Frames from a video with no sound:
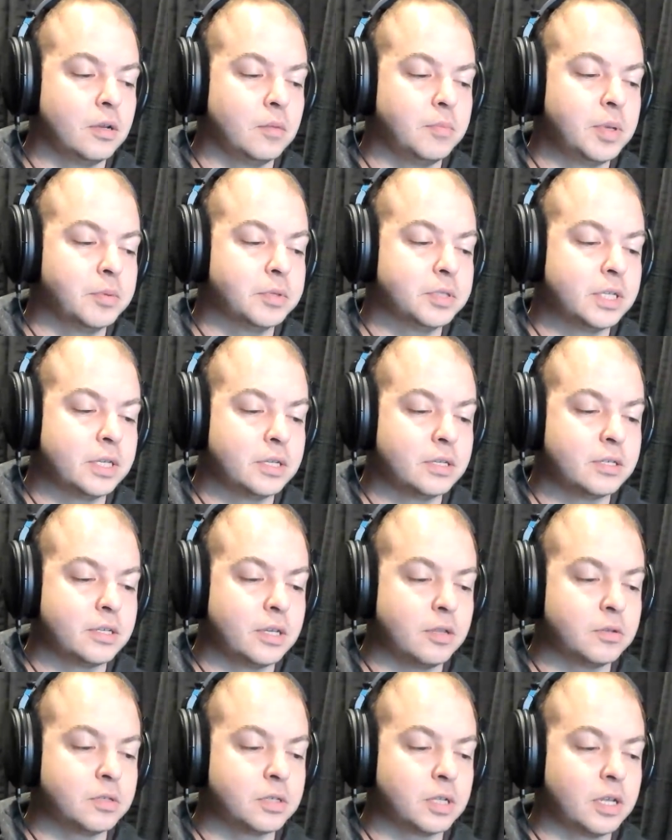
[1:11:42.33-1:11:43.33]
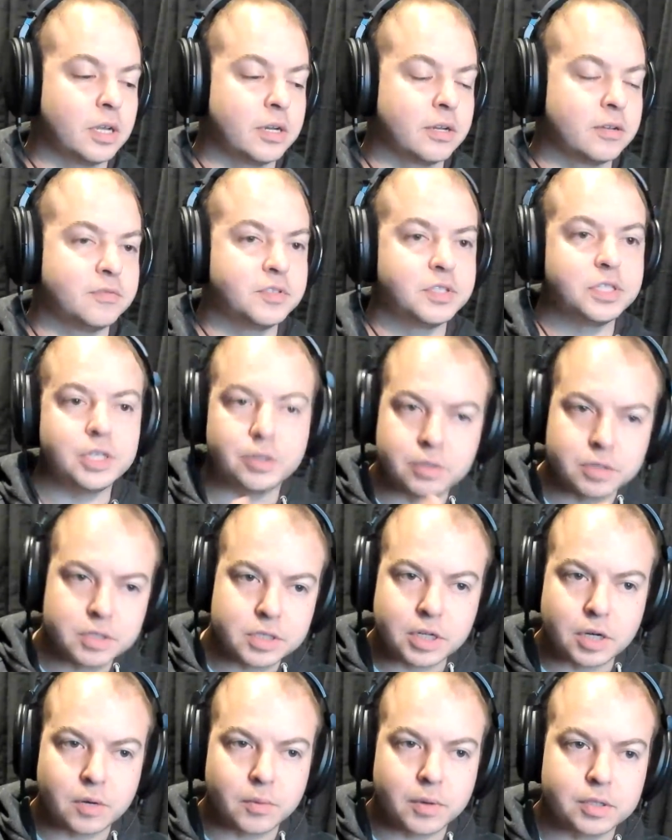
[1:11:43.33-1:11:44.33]
people tend to say there's a lot of
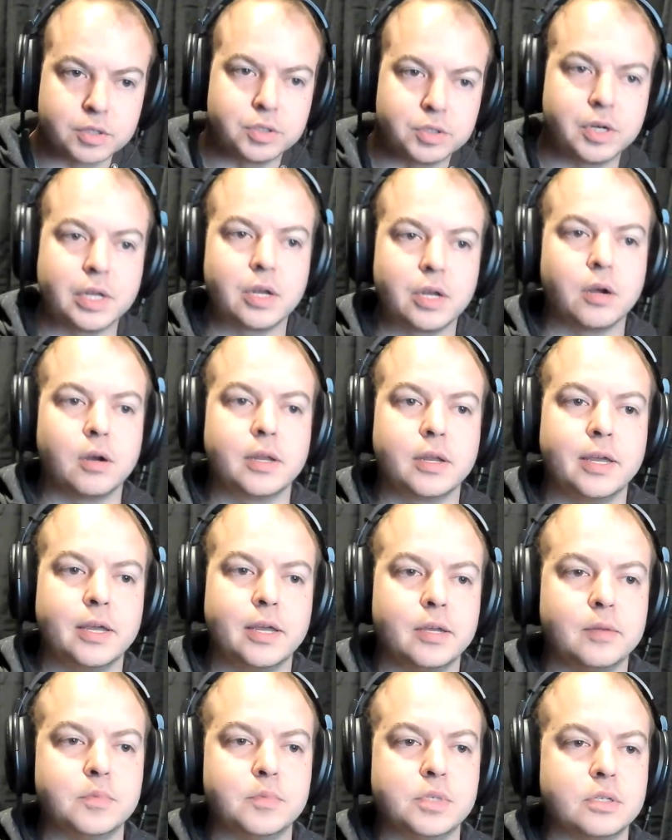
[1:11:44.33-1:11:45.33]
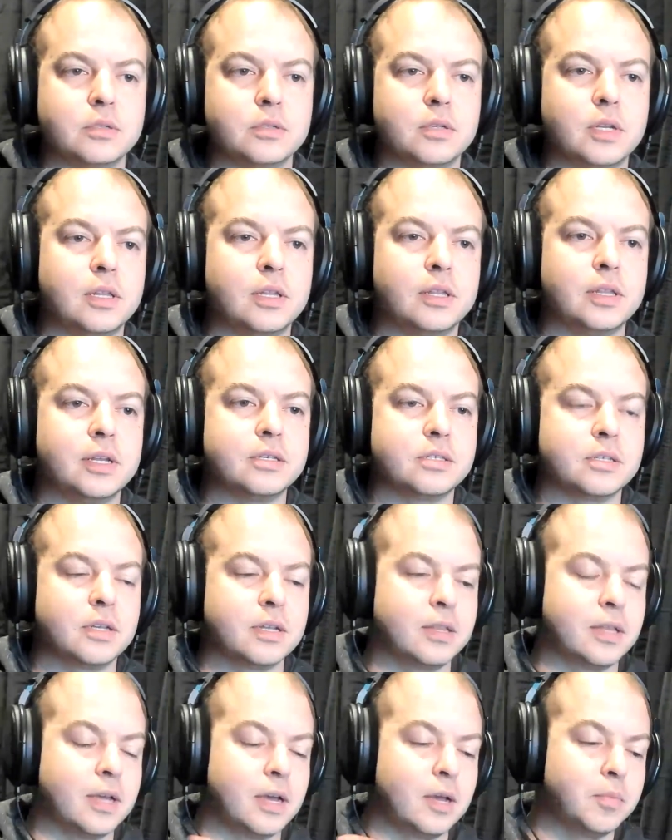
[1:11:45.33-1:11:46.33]
secrecy around trading card games and things
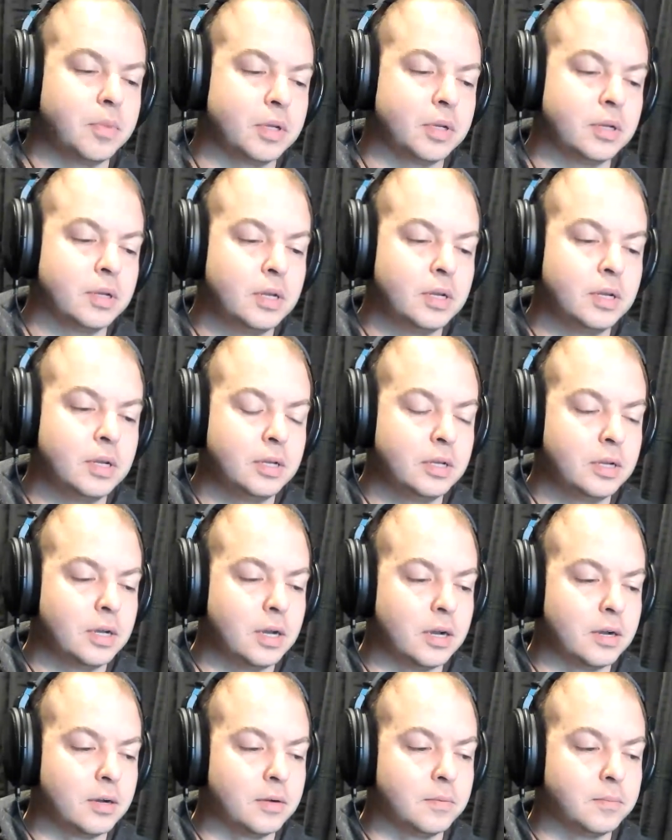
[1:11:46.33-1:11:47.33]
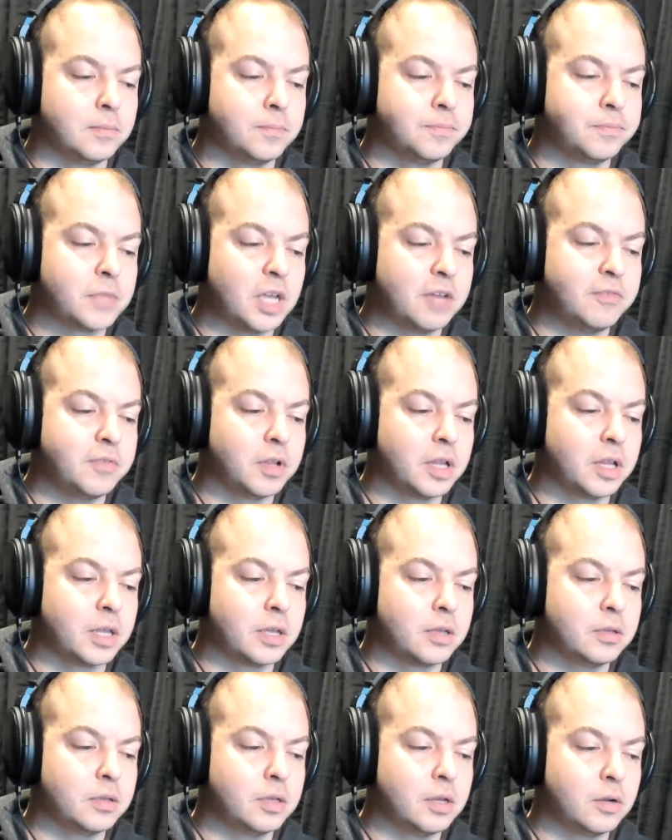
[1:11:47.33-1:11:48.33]
like that, but I feel
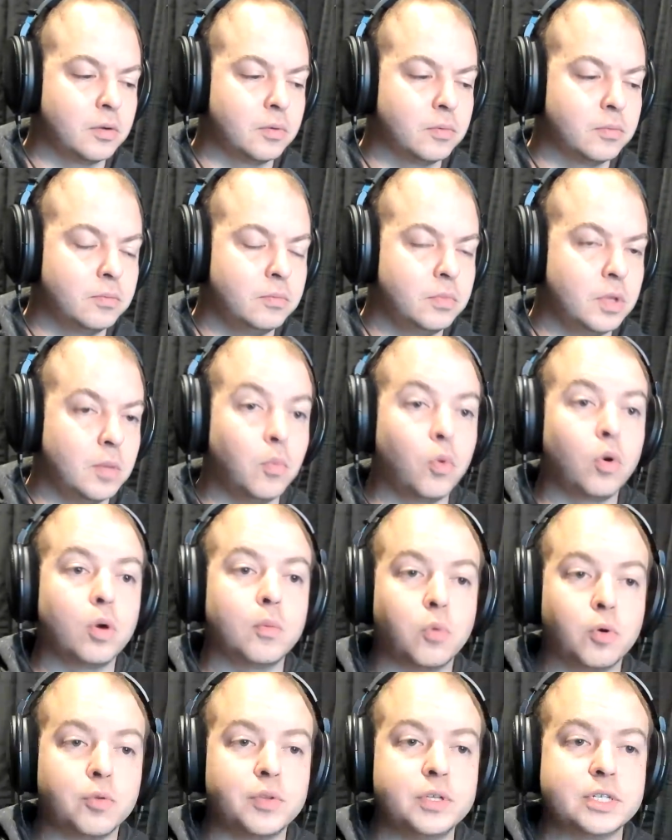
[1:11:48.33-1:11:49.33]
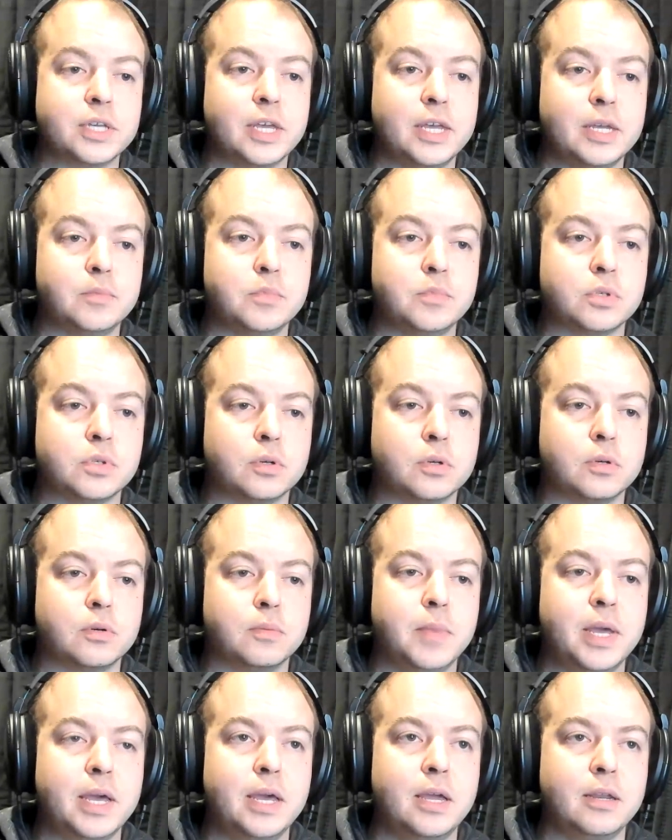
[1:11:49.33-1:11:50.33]
like the more and more these games are
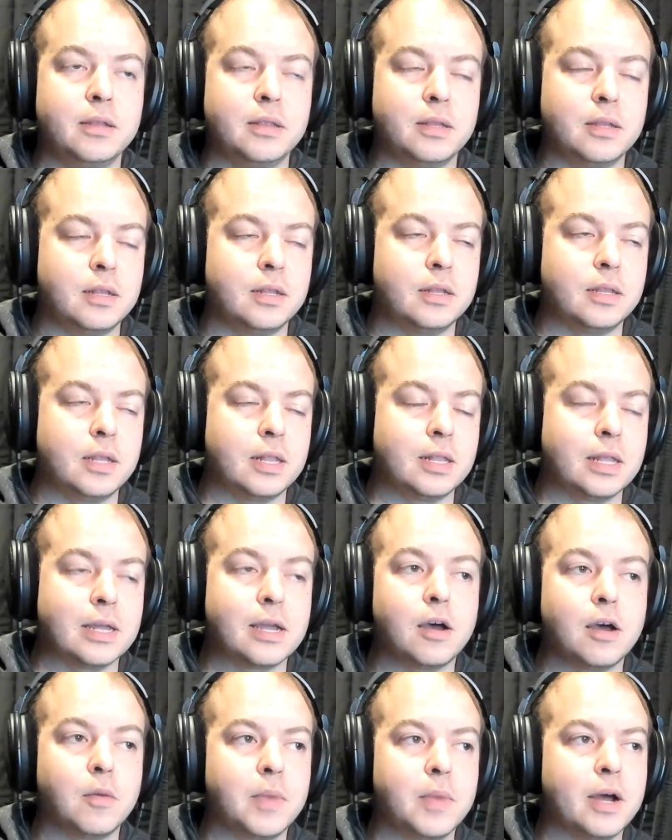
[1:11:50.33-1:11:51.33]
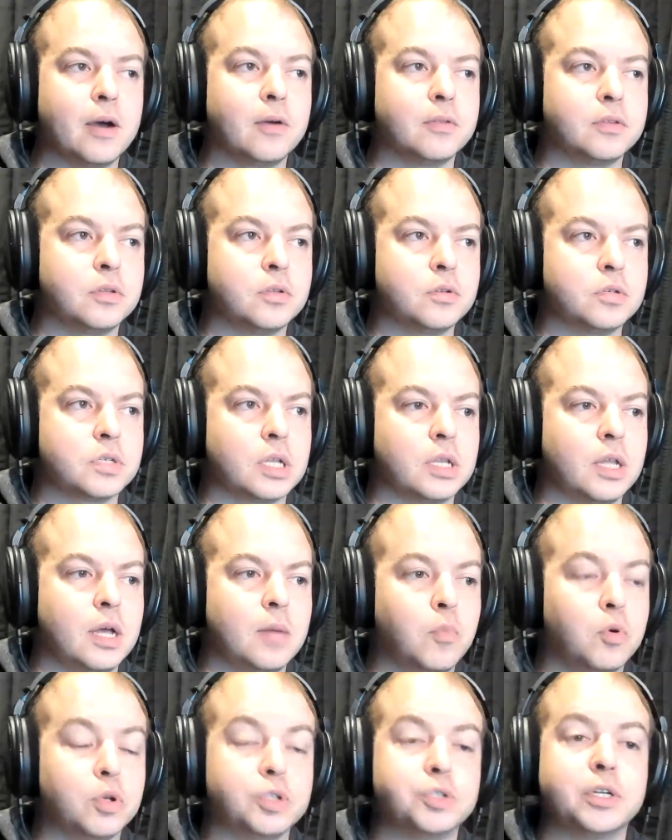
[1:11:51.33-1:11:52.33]
made and that they come out, that there's a
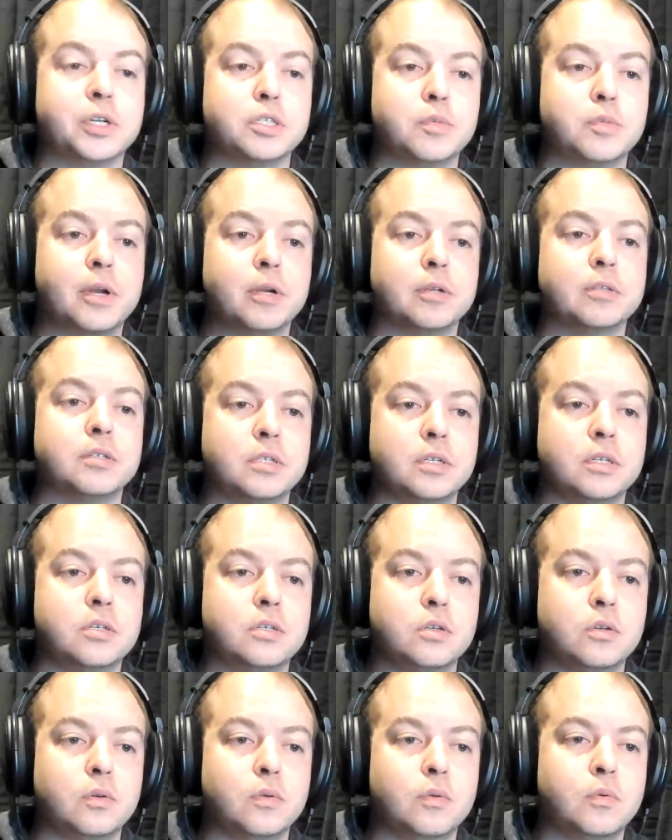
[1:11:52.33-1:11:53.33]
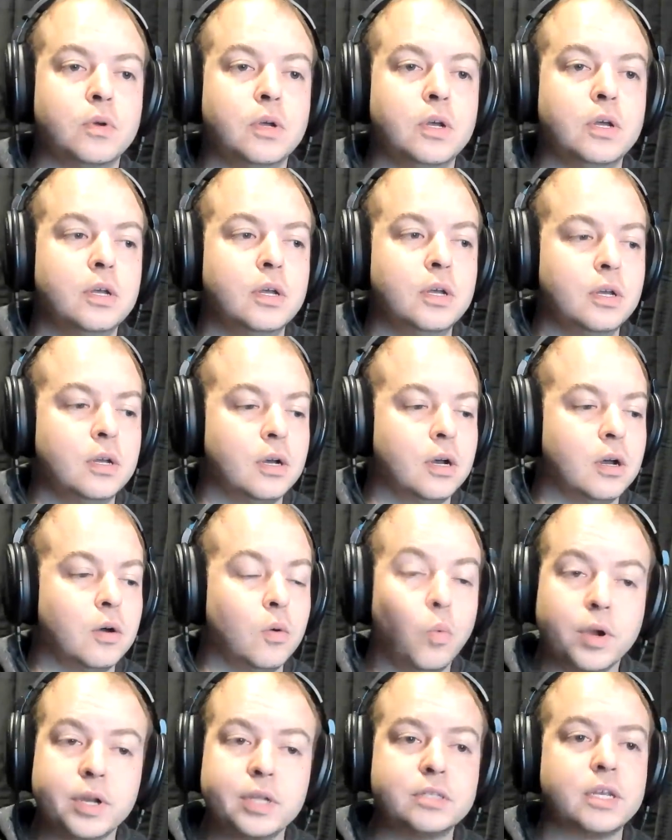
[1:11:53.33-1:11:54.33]
lot more transparency to
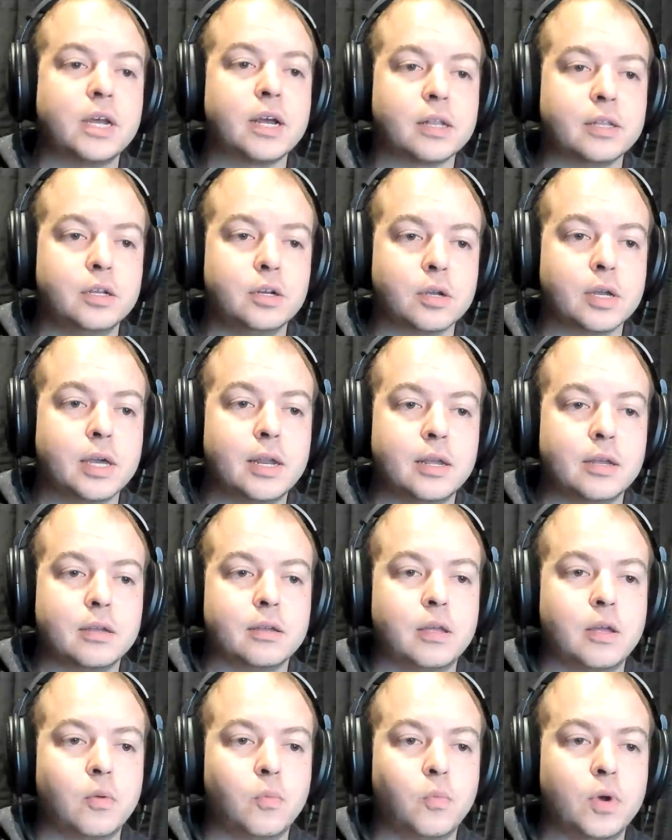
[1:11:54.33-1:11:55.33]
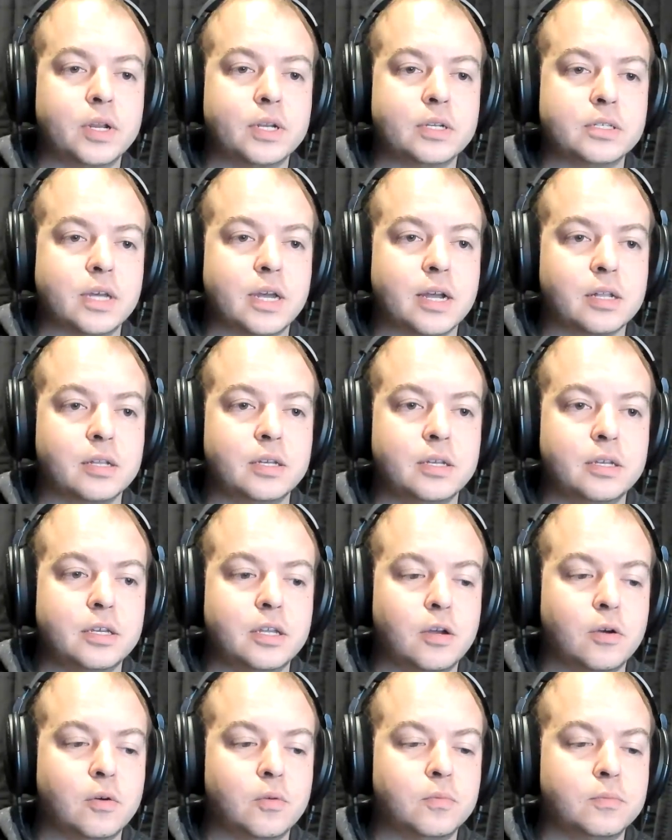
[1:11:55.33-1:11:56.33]
what exactly you're getting and what exactly
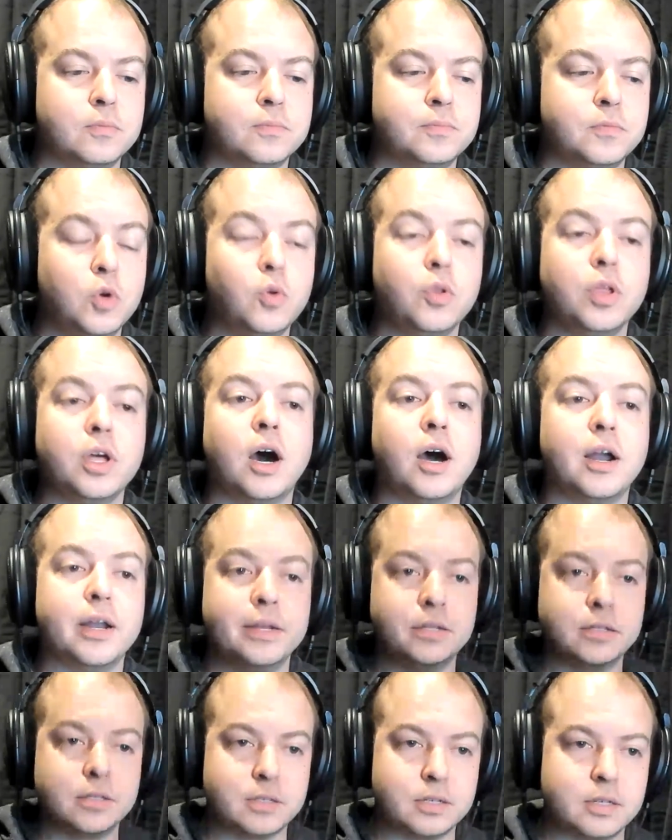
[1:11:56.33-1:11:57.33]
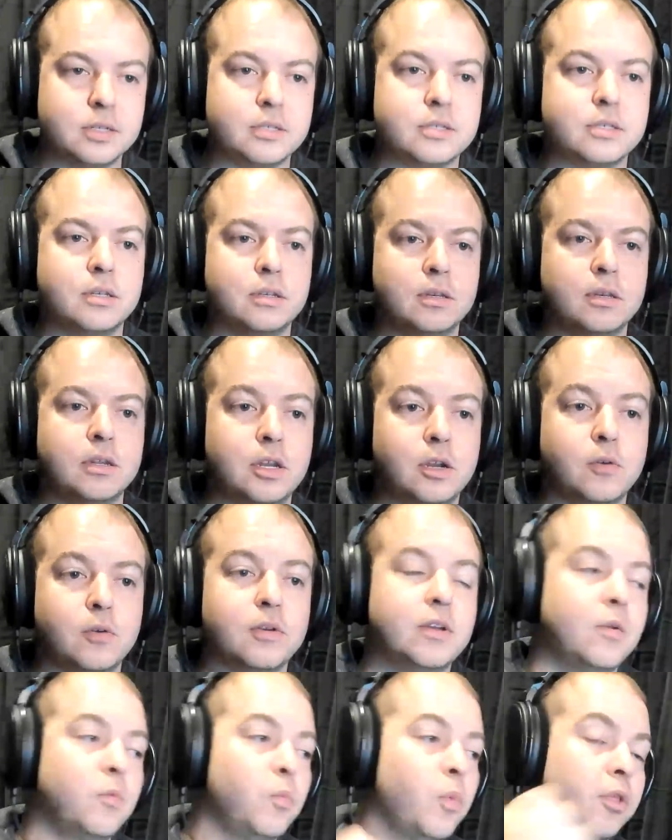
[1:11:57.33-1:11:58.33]
who the audience is and
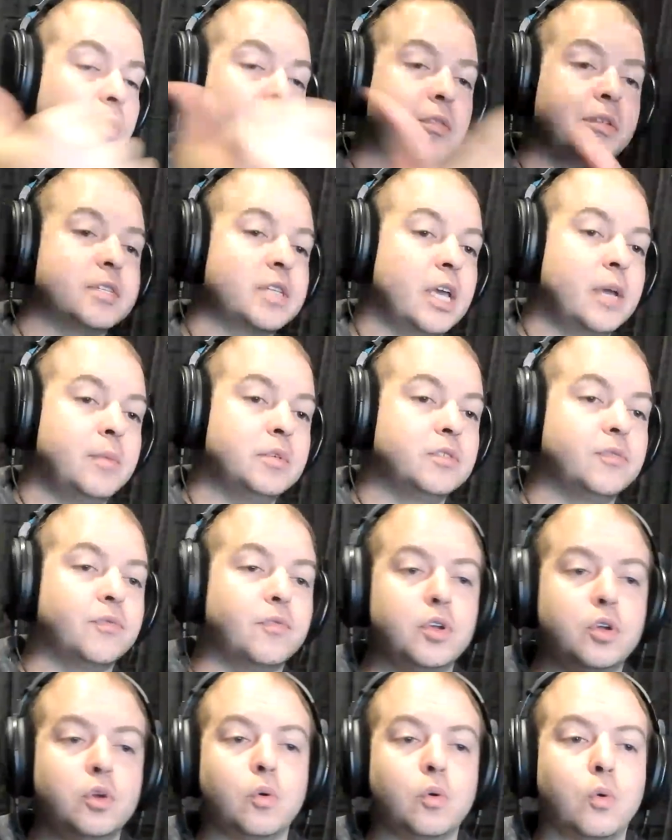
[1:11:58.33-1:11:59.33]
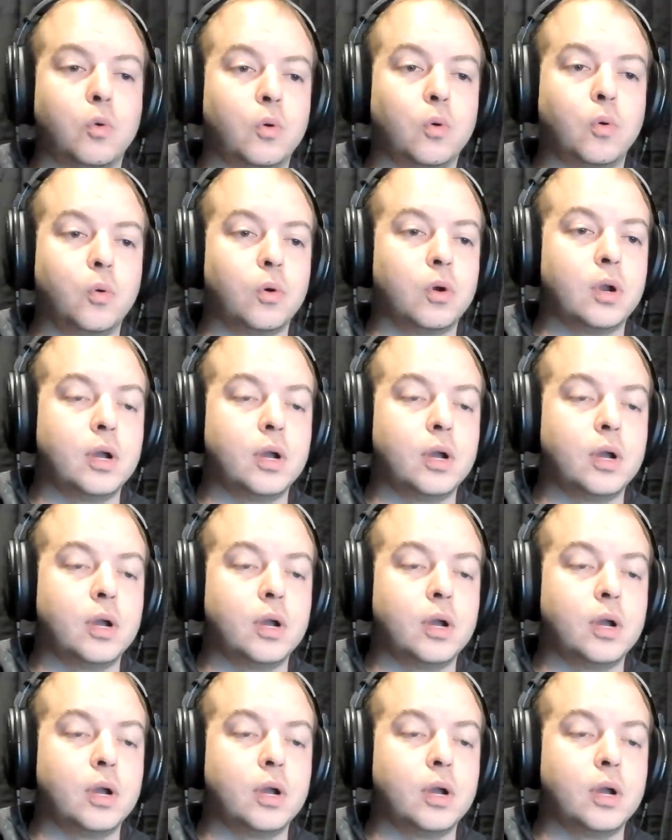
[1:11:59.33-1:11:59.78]
whether this game is for you or